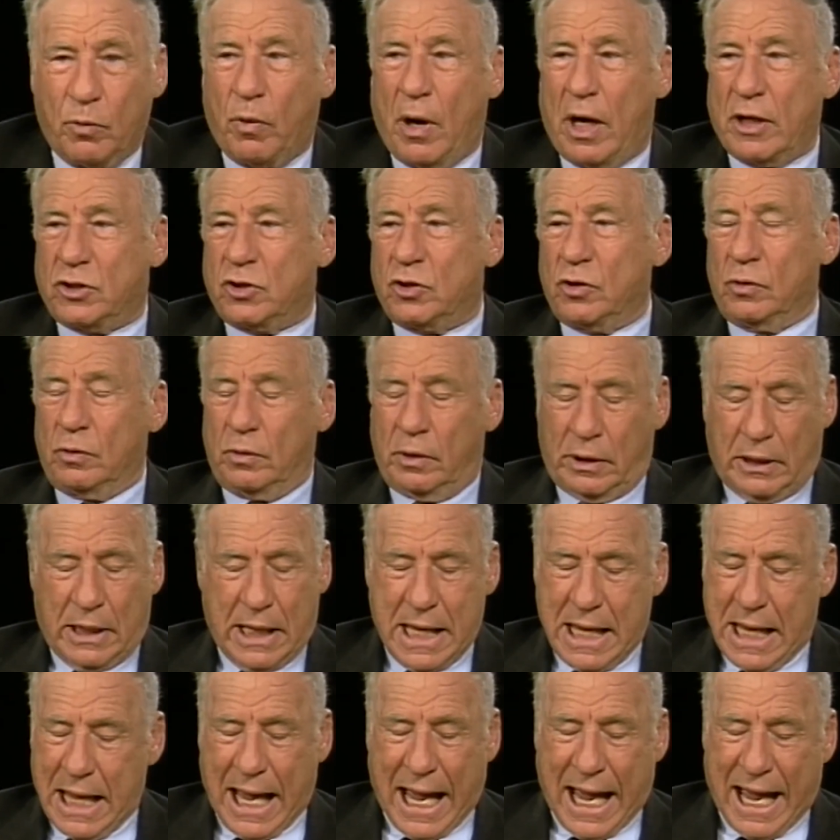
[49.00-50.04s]
We watch you
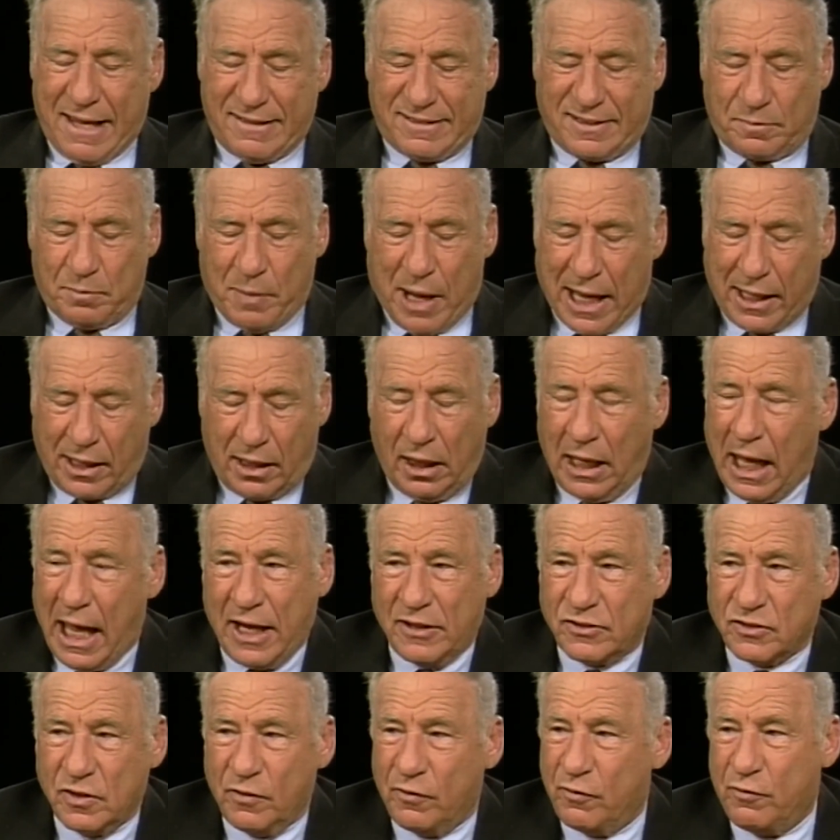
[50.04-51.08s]
ask Michael
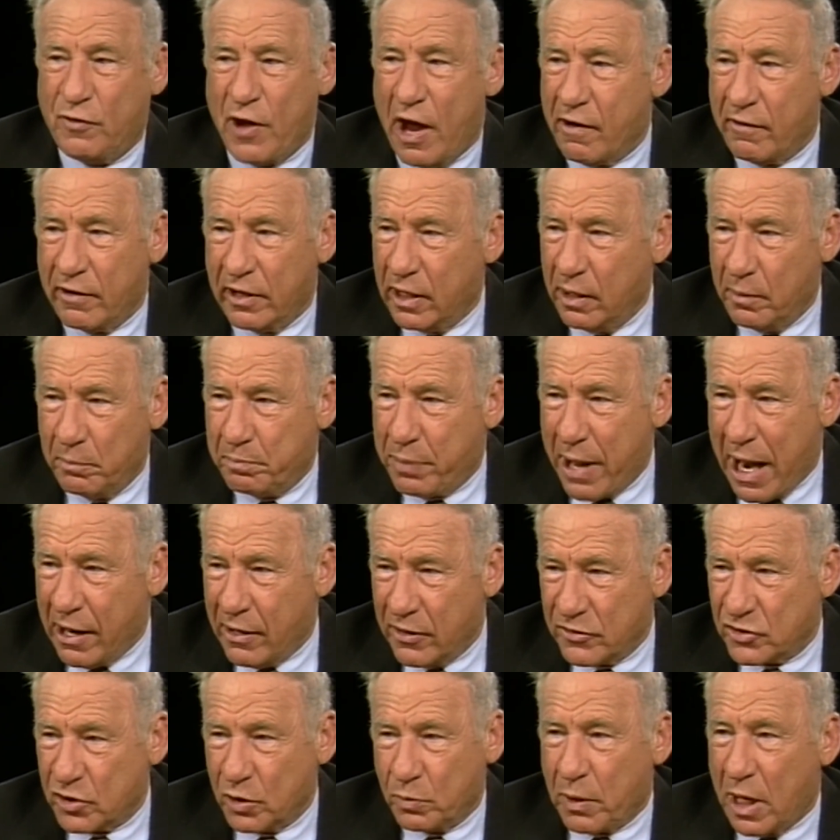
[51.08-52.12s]
Eisner very
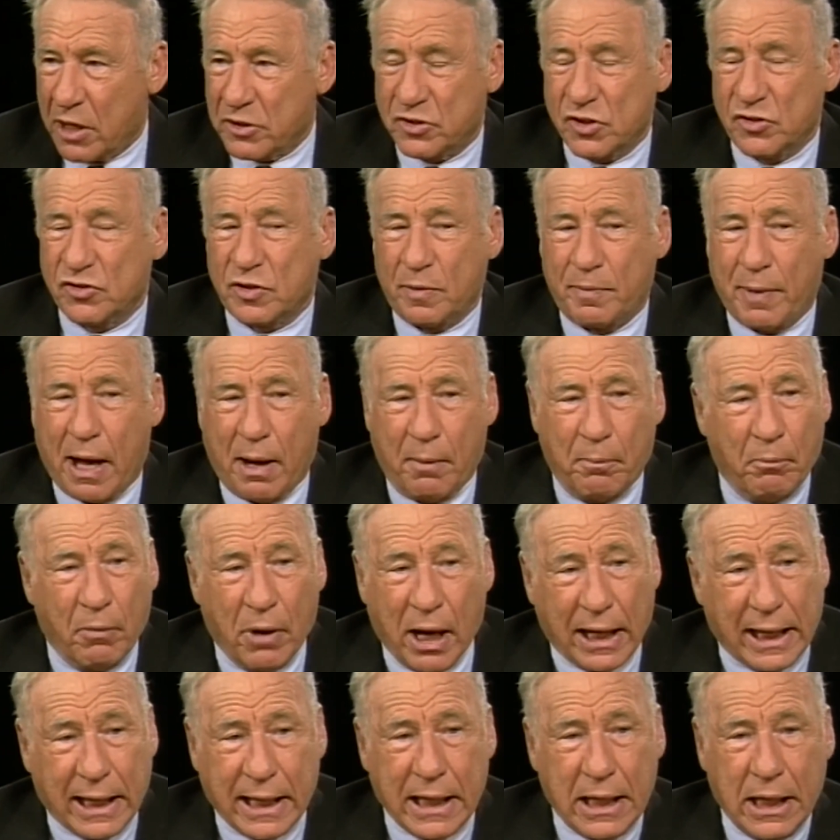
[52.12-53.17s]
embarrassing questions about
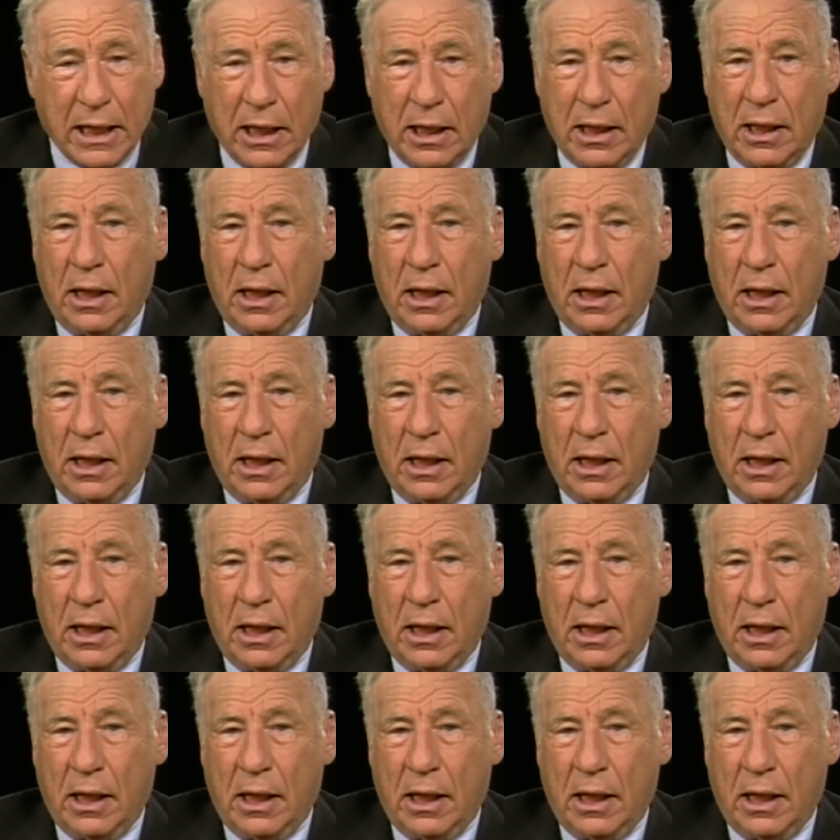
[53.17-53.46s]
money.